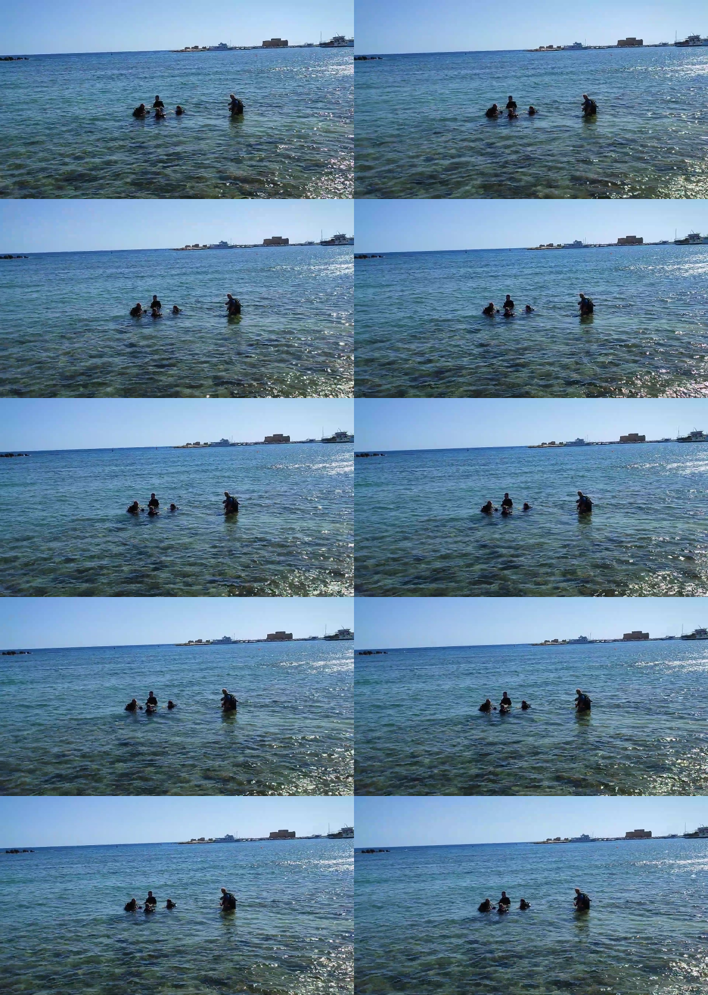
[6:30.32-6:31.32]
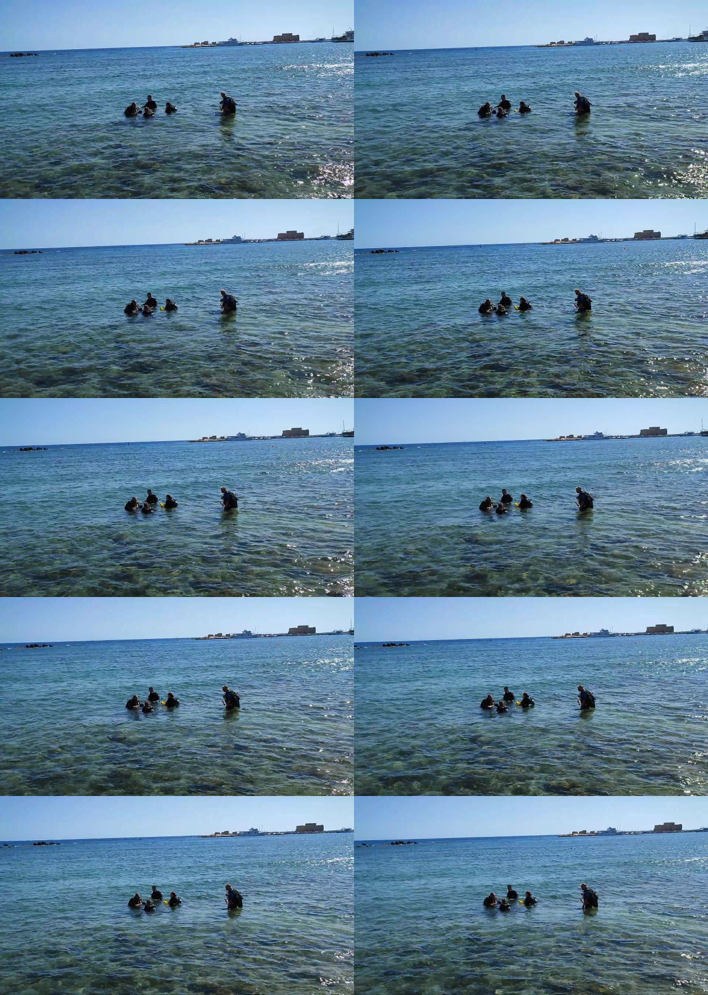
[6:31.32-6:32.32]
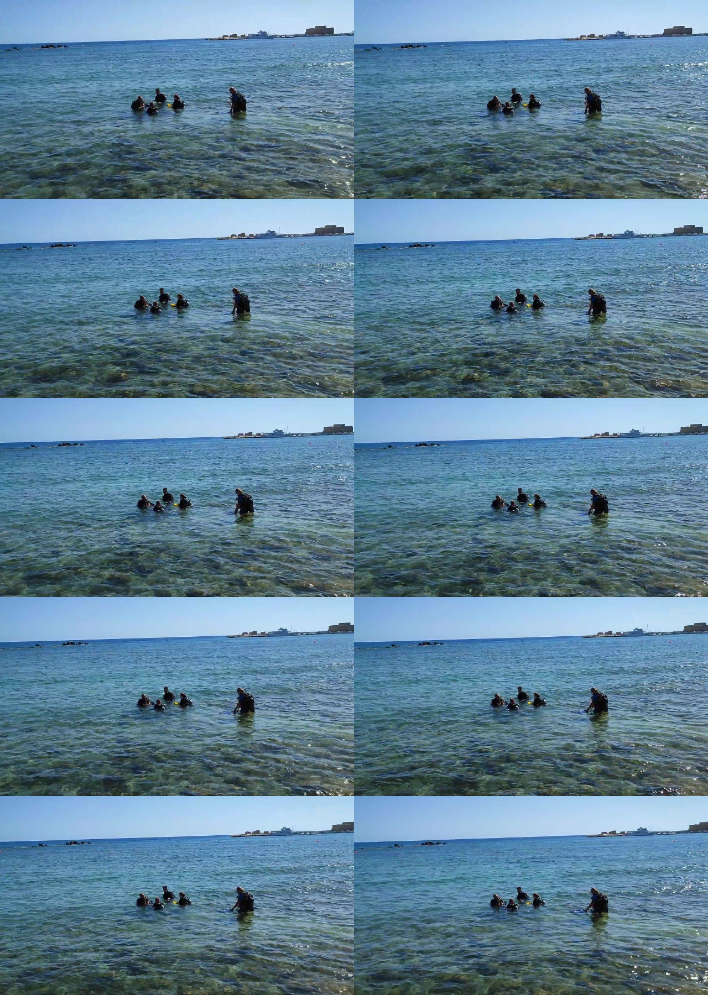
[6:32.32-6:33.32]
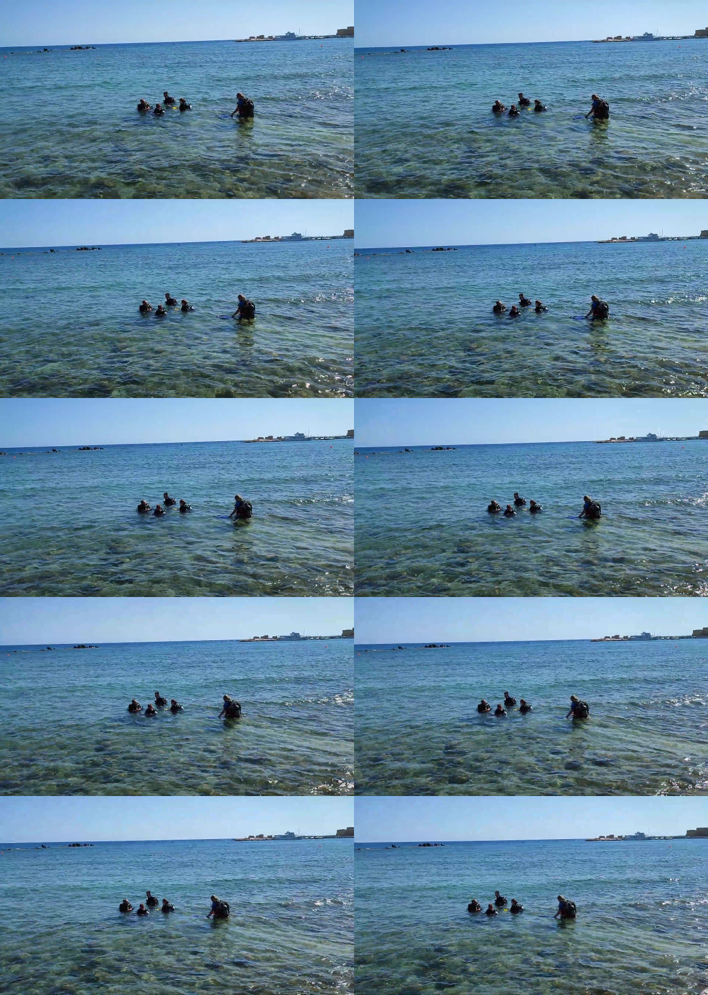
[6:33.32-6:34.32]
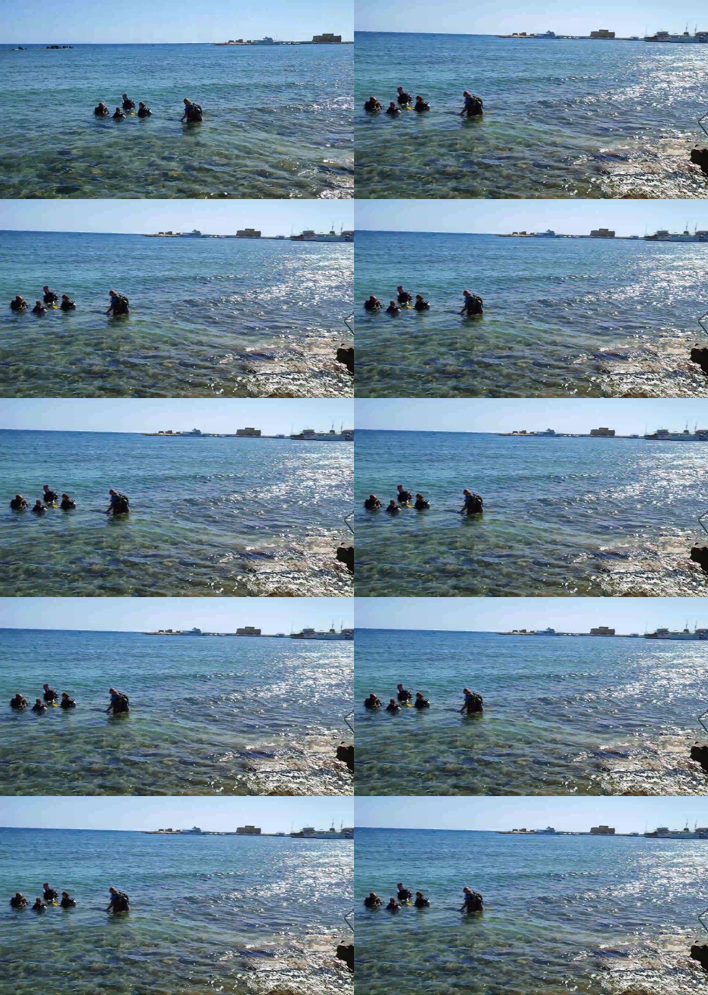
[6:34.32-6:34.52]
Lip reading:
[unreadable: no face in view]